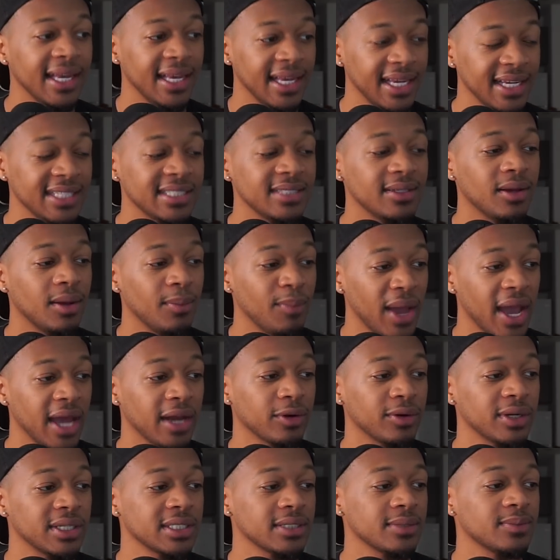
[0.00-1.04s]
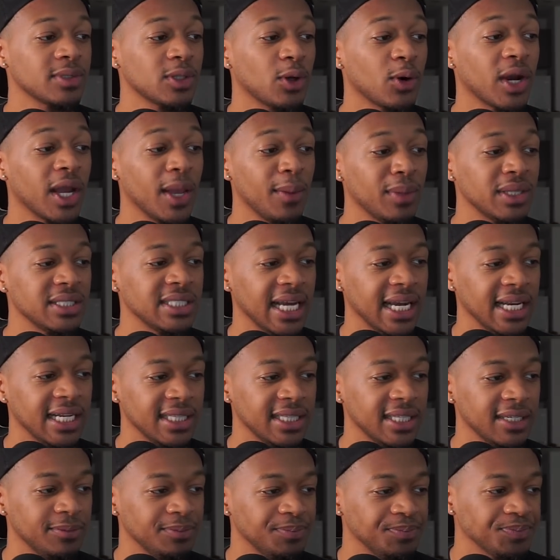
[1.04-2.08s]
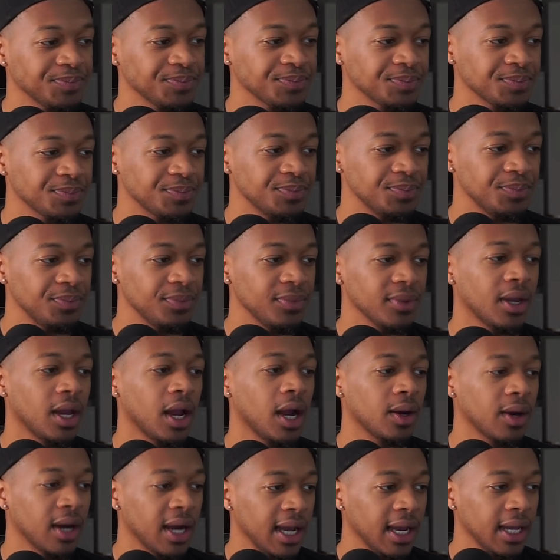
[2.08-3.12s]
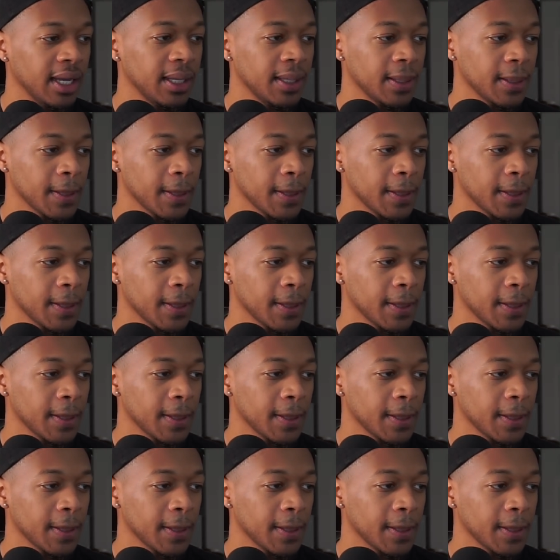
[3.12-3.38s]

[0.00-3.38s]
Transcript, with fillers: his mannerisms or imitated them. All right.